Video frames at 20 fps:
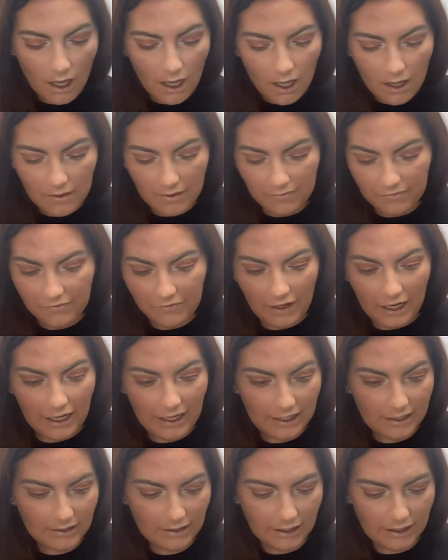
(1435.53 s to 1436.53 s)
Then for
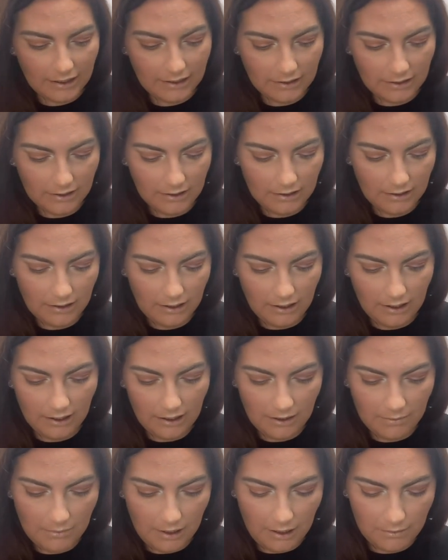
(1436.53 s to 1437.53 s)
eyeliner,
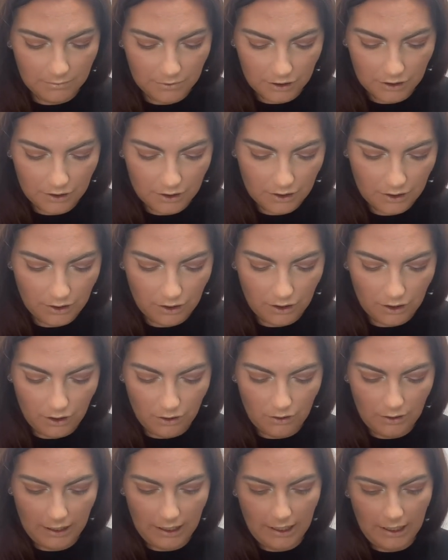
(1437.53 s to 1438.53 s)
I'm just going to
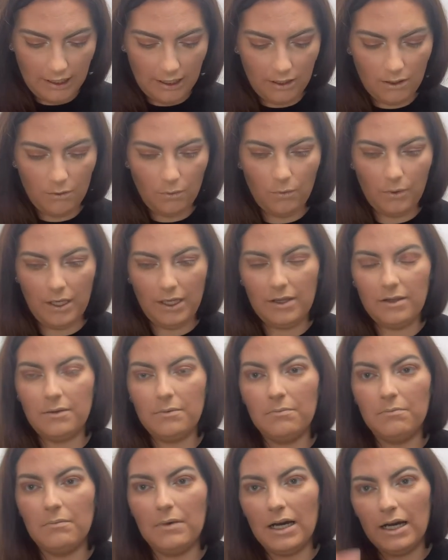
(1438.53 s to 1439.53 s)
go in with
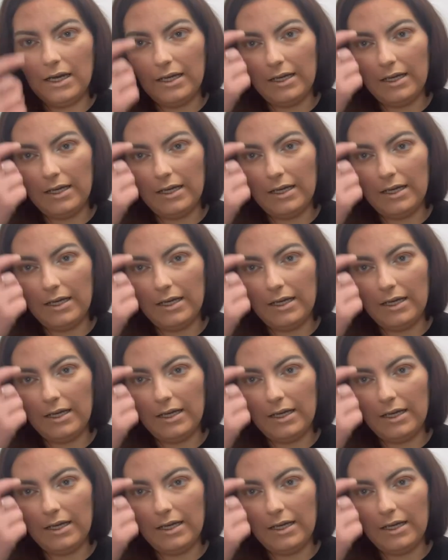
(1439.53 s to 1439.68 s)
my